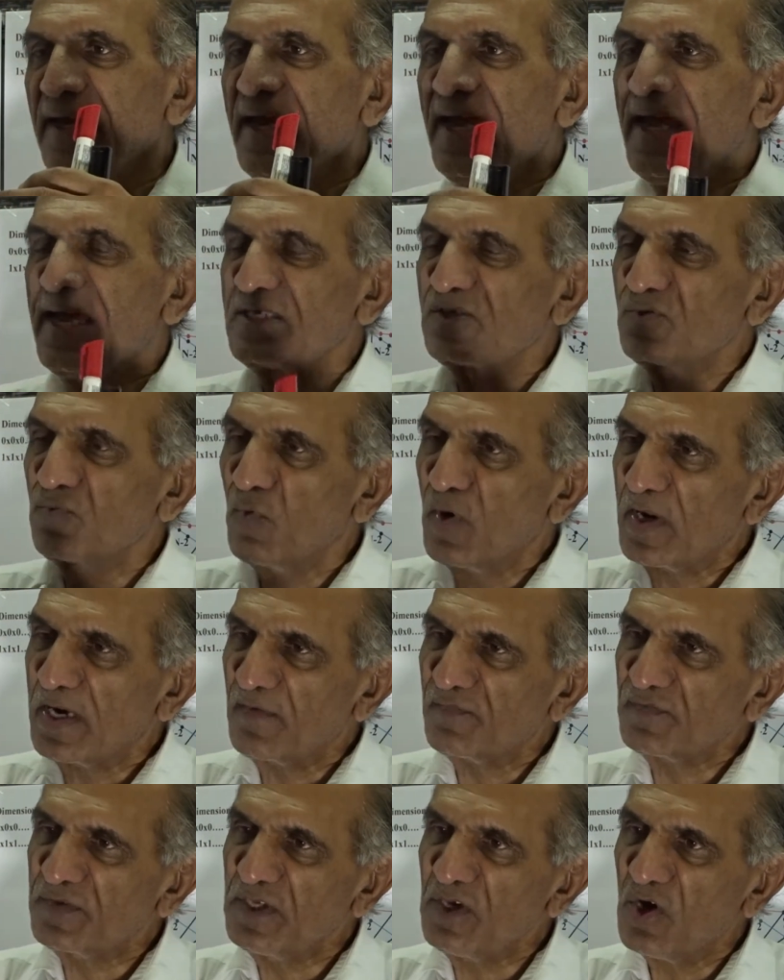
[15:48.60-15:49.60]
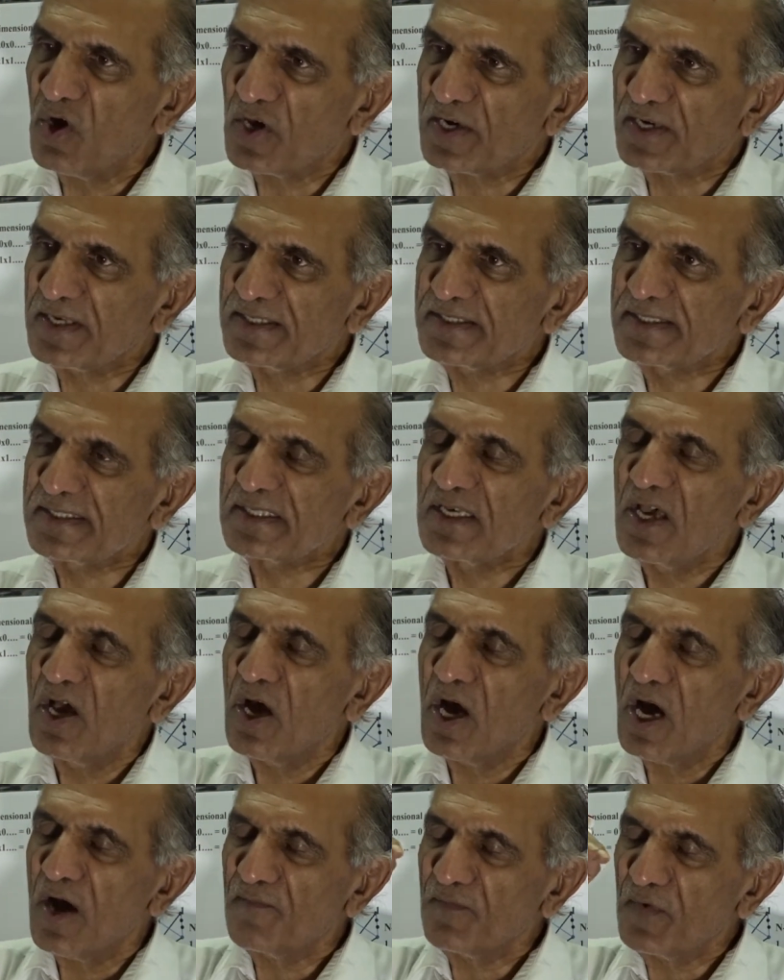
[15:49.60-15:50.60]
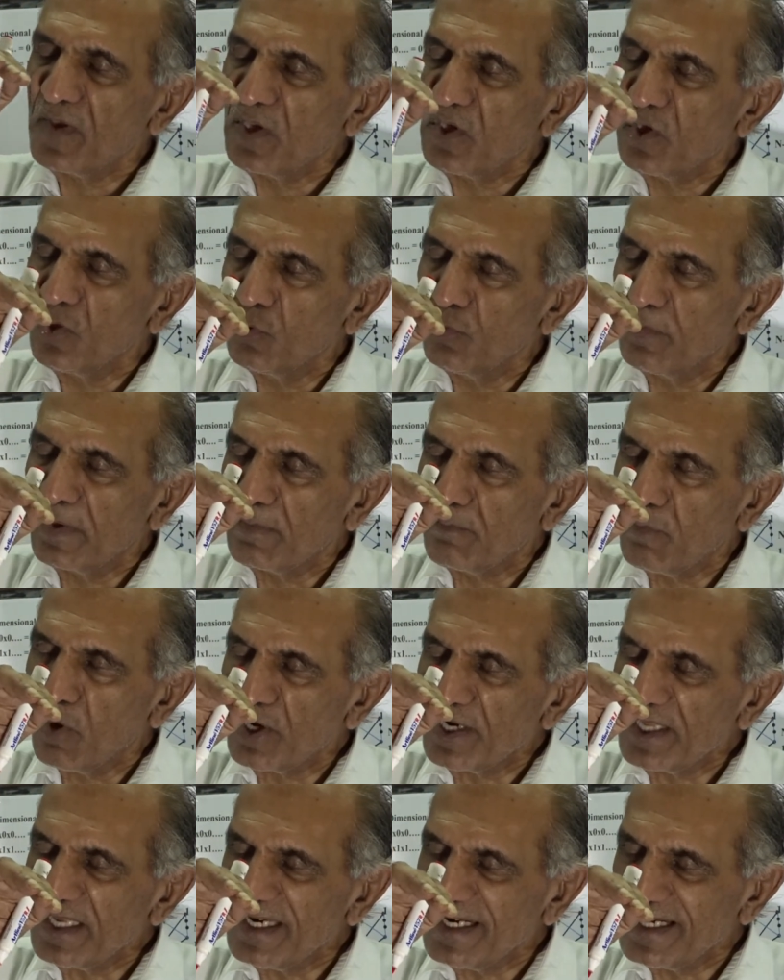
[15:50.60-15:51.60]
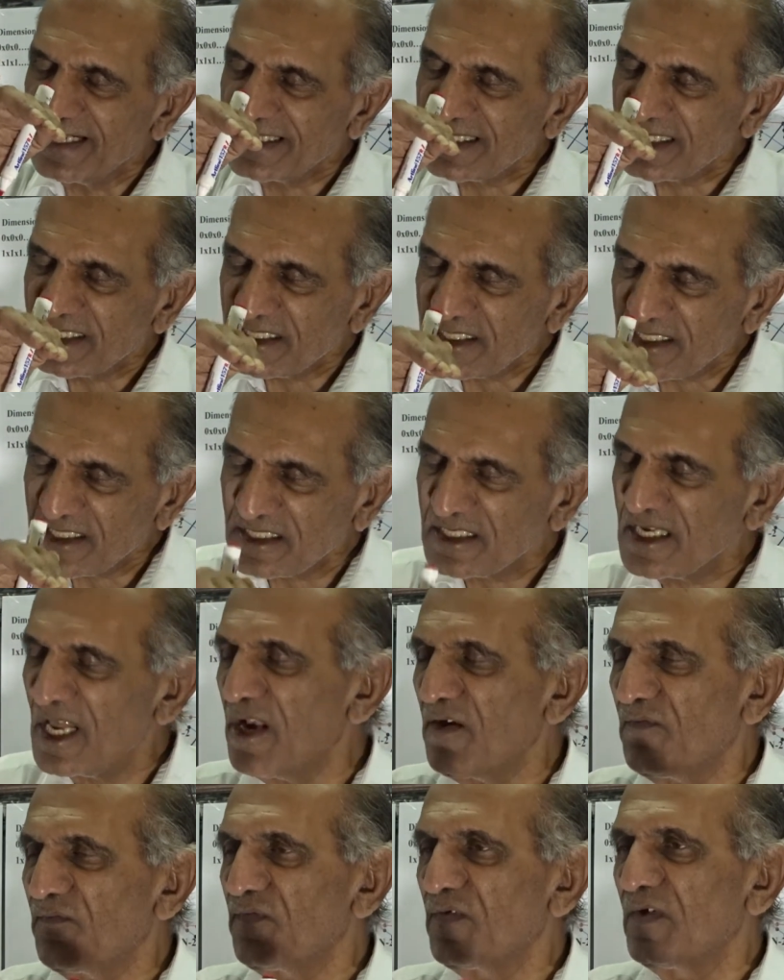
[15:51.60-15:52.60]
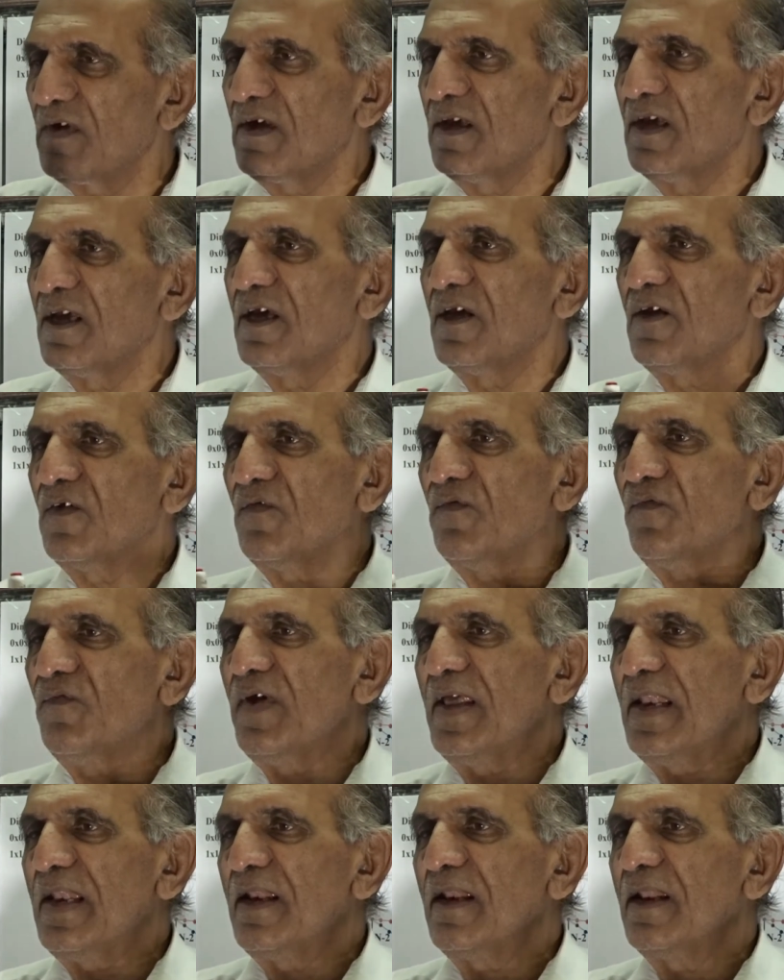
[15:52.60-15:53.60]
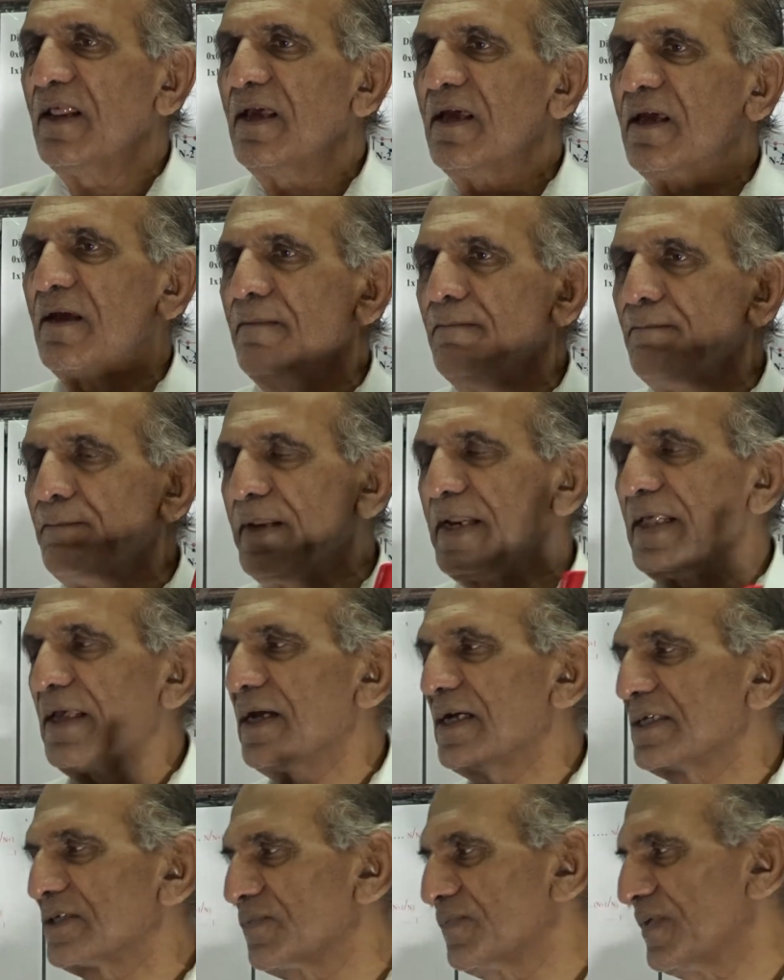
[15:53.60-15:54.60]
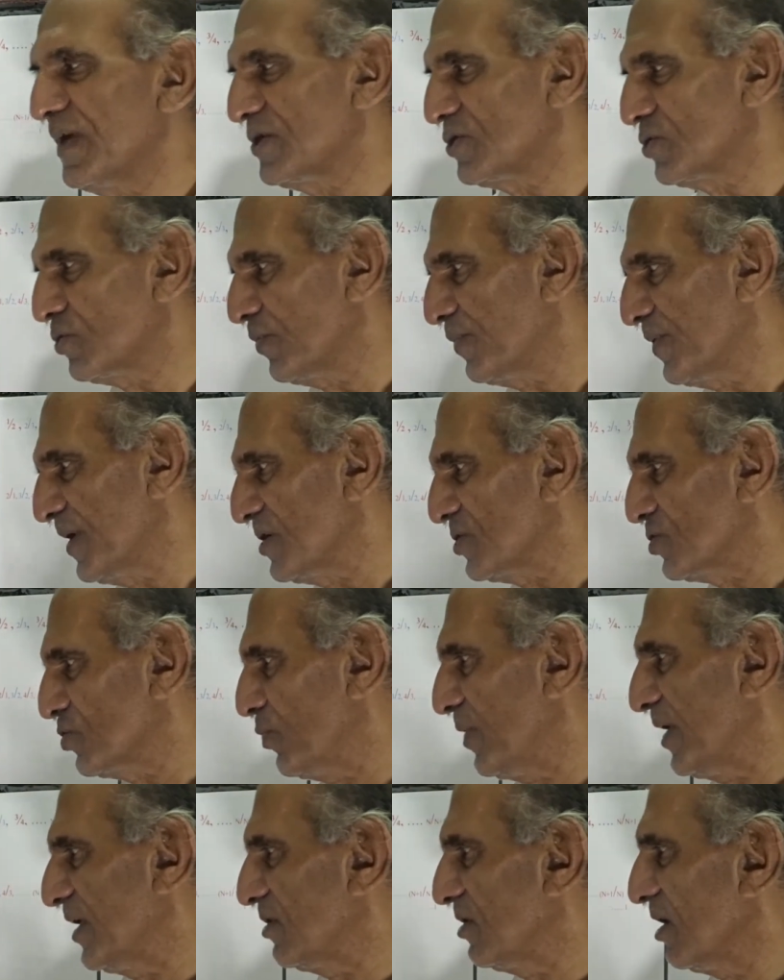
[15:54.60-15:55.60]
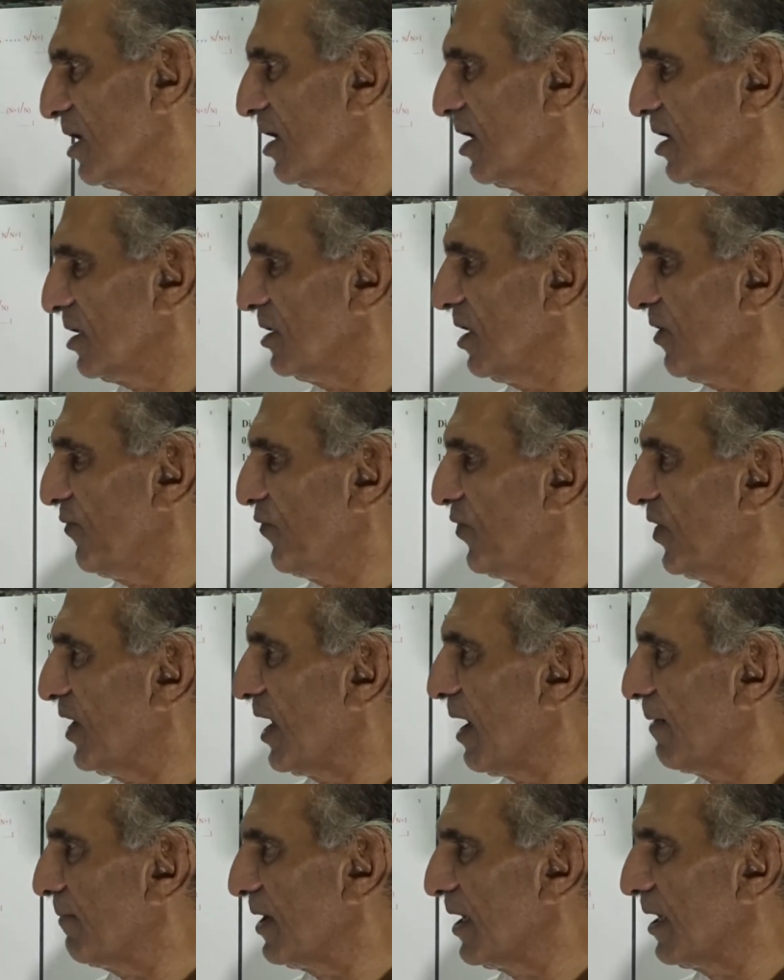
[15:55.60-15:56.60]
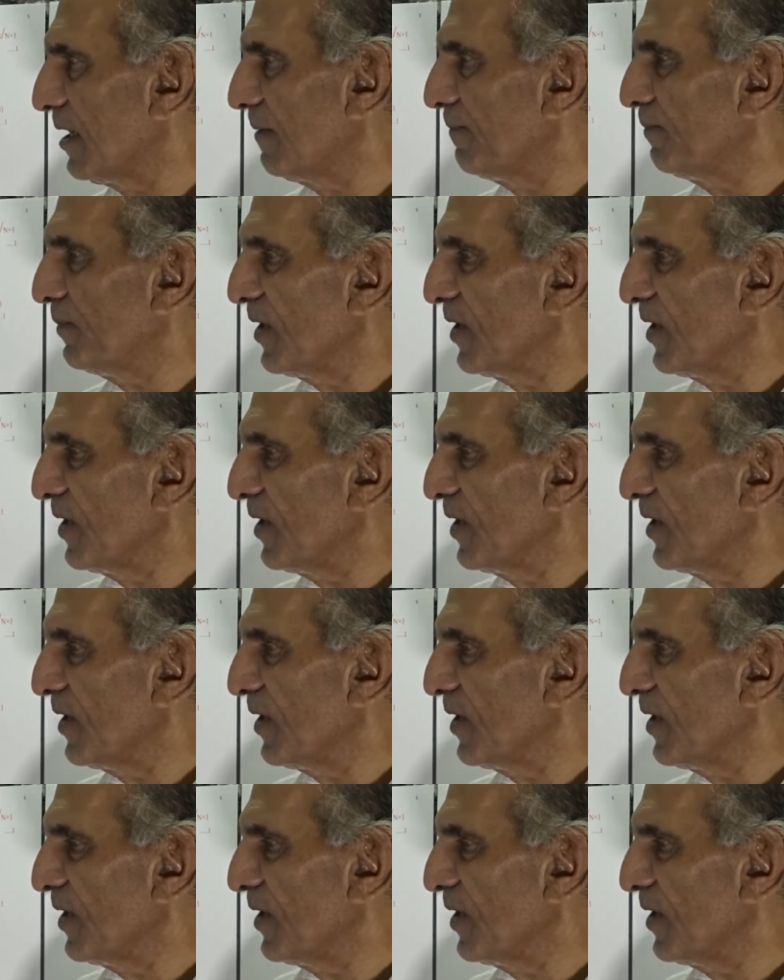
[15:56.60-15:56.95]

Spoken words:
as one of the organs of a human body itself will bring us face to face with the phenomenon